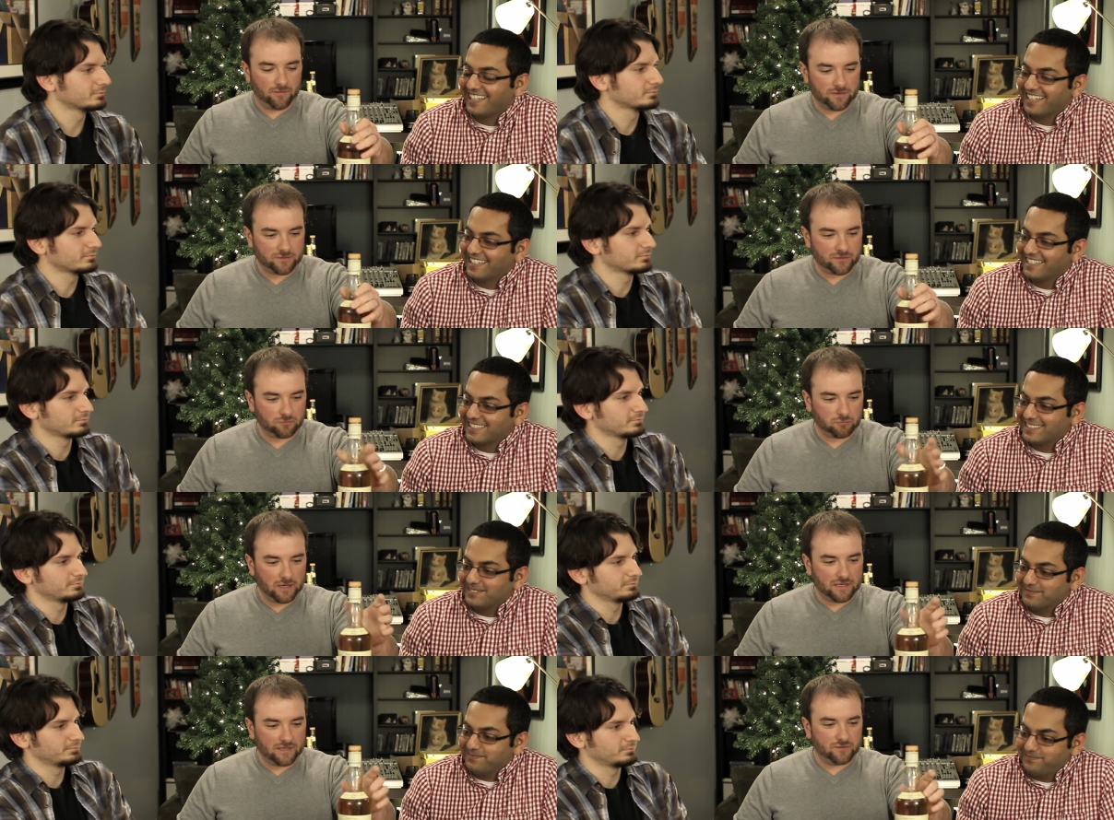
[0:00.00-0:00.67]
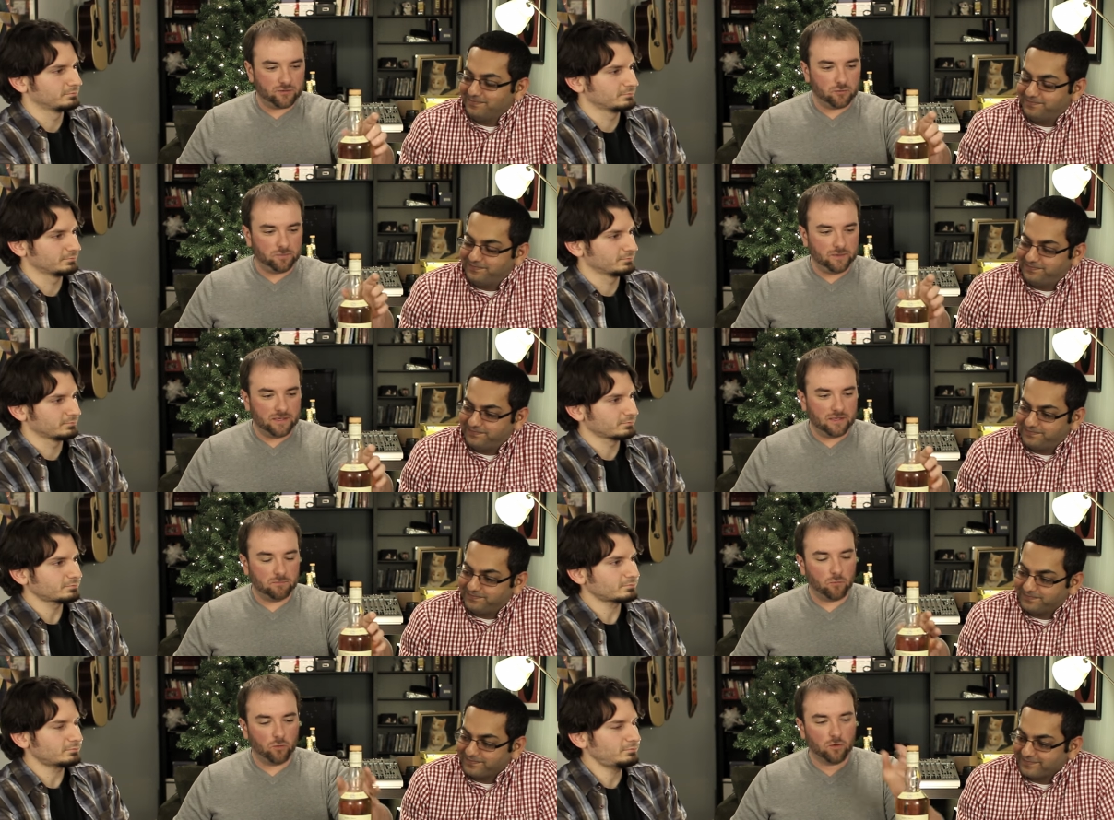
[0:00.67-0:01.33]
Speaker 1: this is rated to
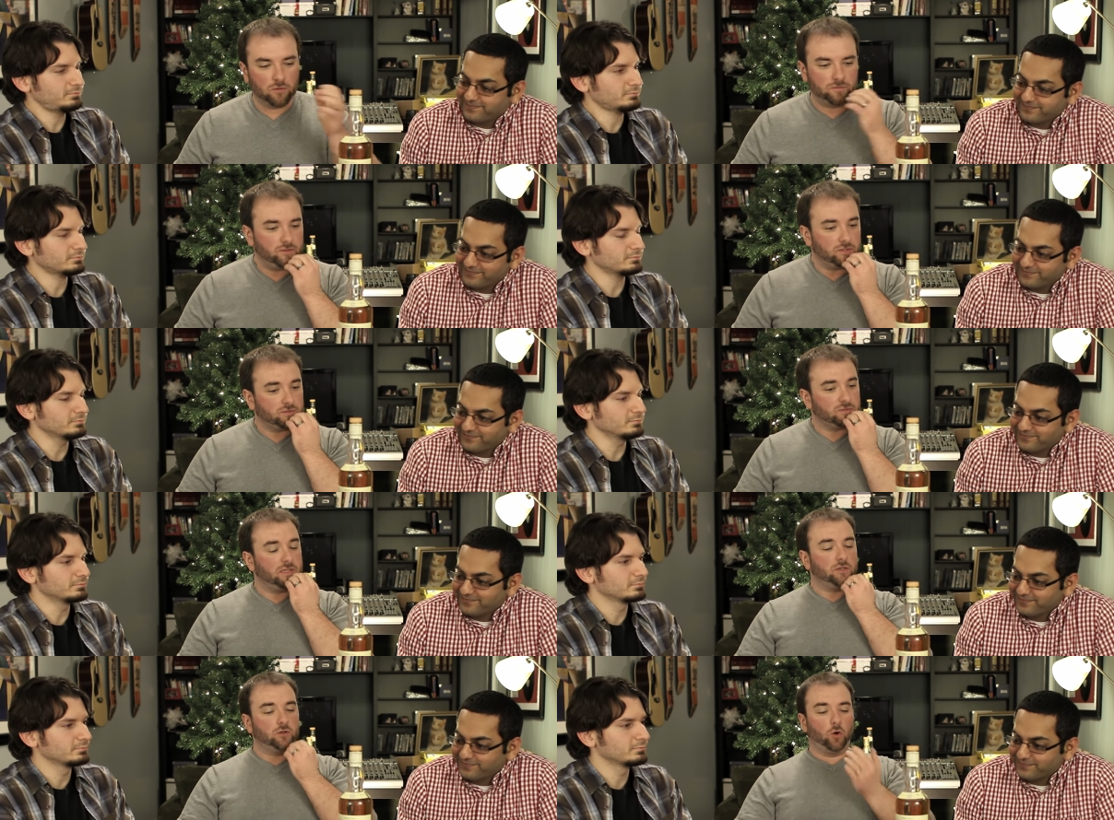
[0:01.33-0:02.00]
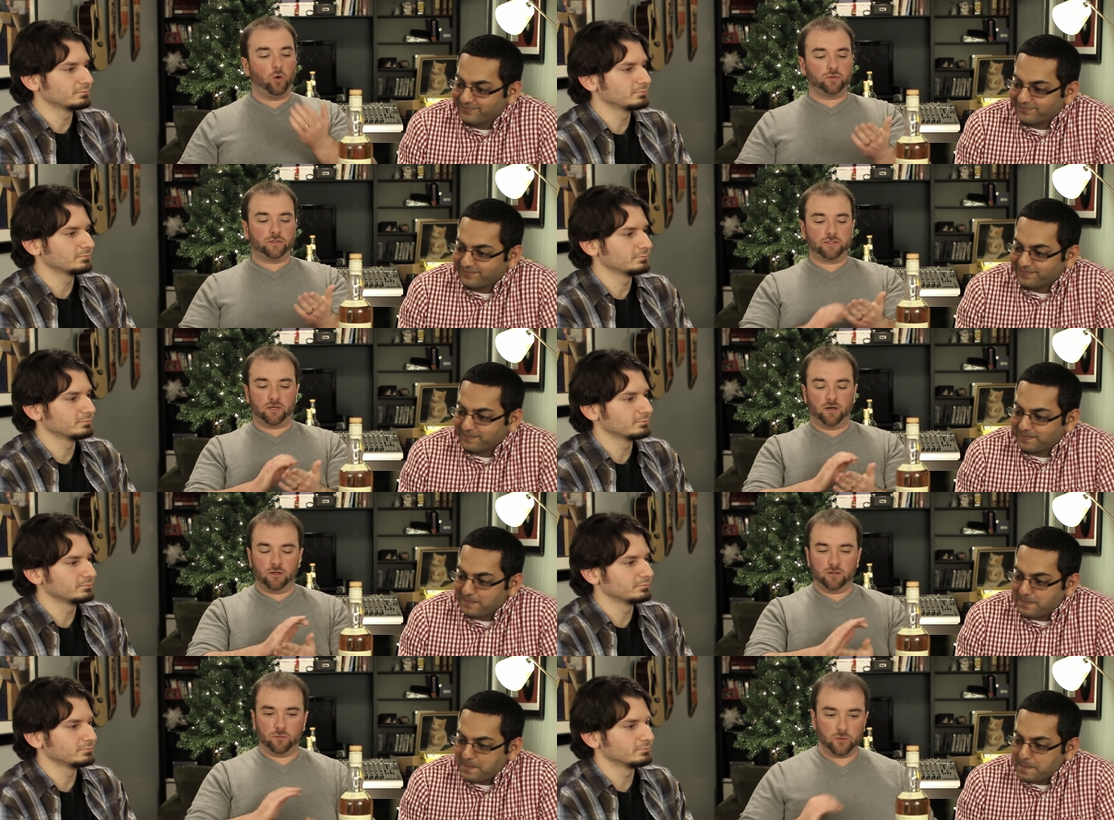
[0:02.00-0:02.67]
be more of just a
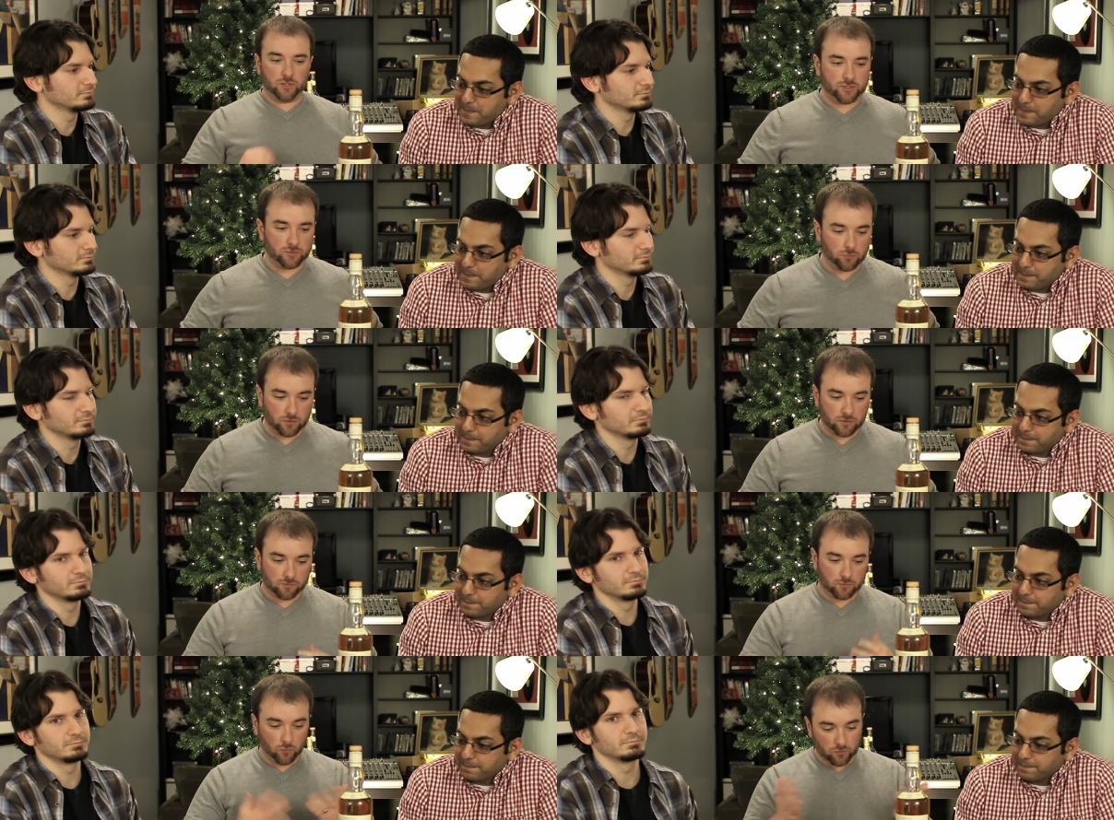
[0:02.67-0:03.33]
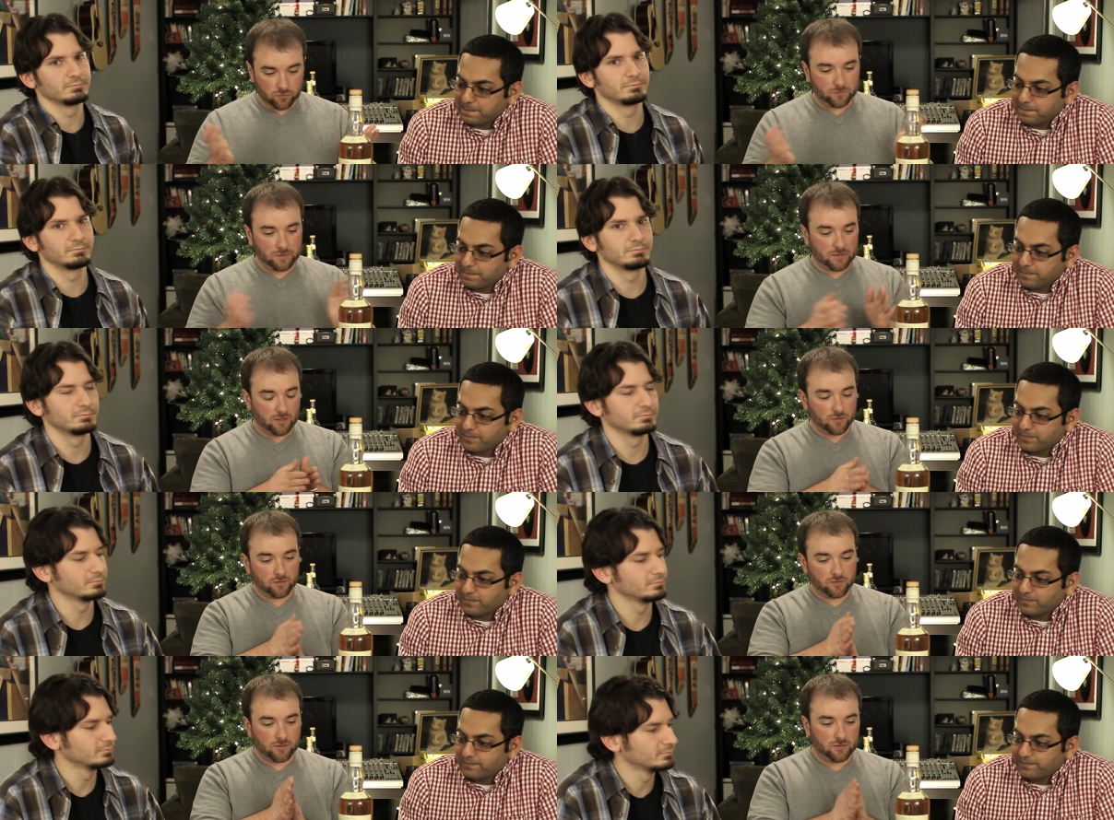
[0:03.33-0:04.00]
golden color, which will, of course, be
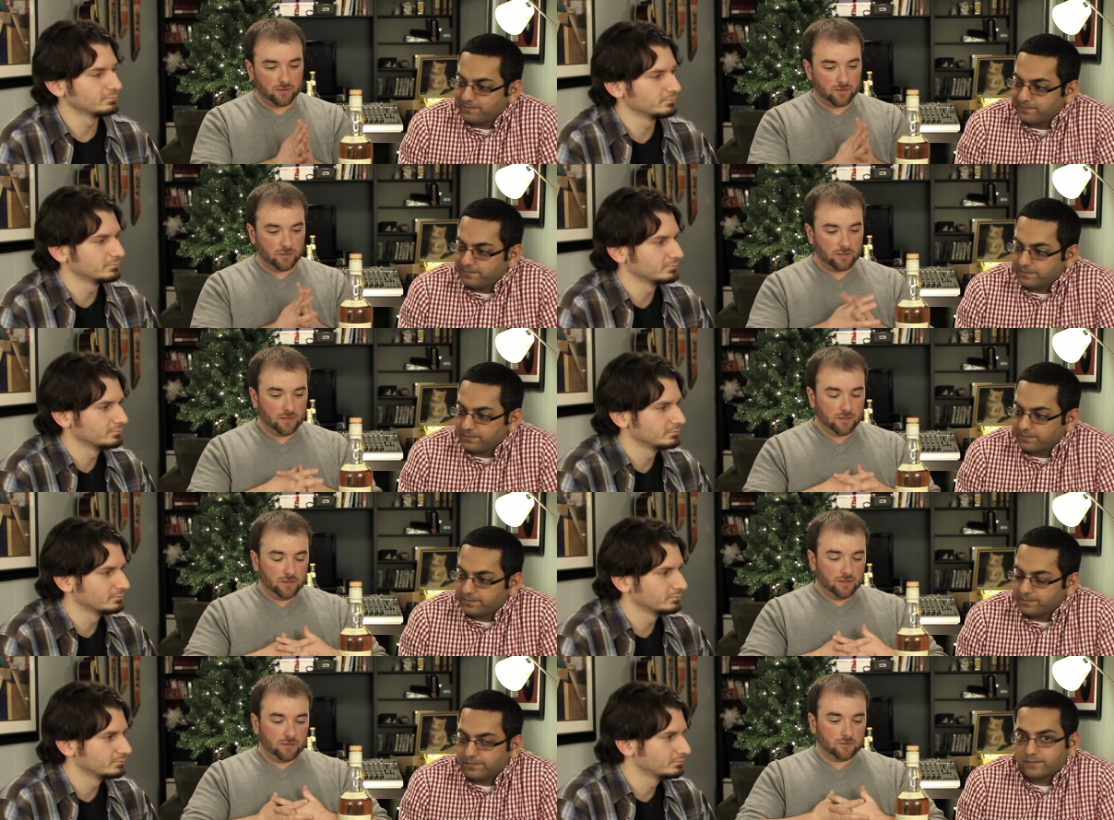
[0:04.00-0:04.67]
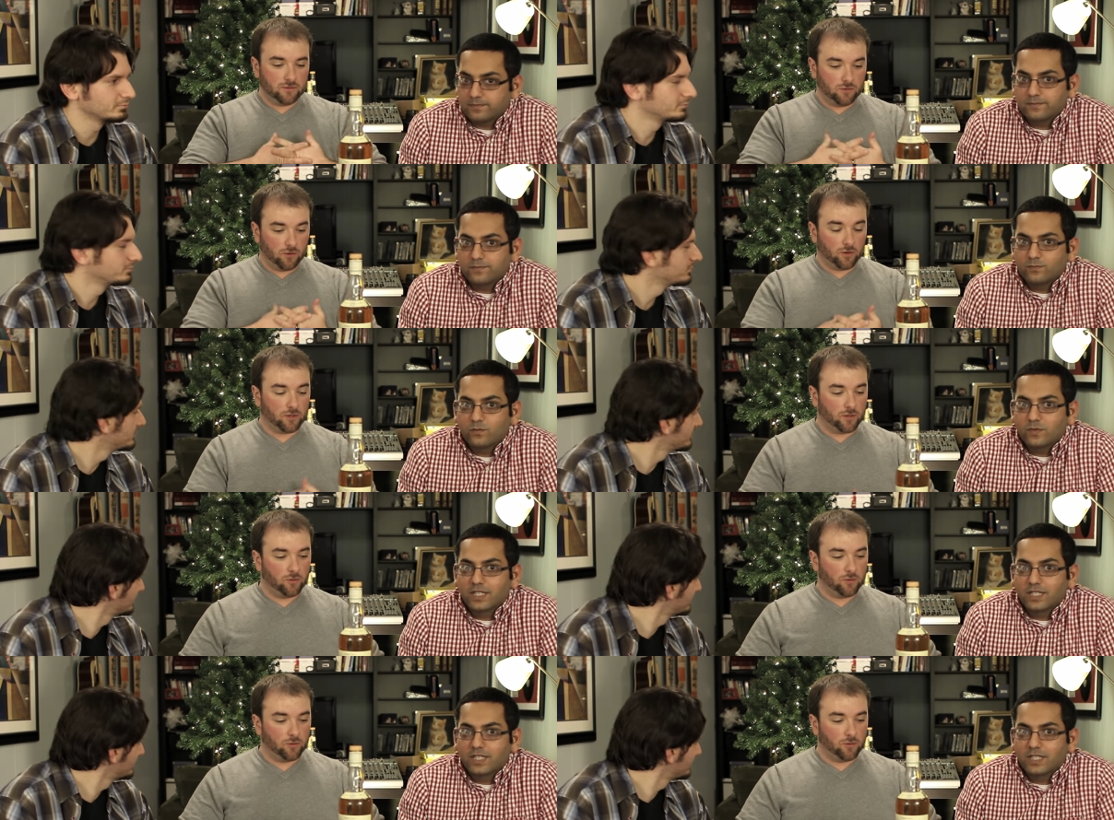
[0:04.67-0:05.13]
lighter than the dark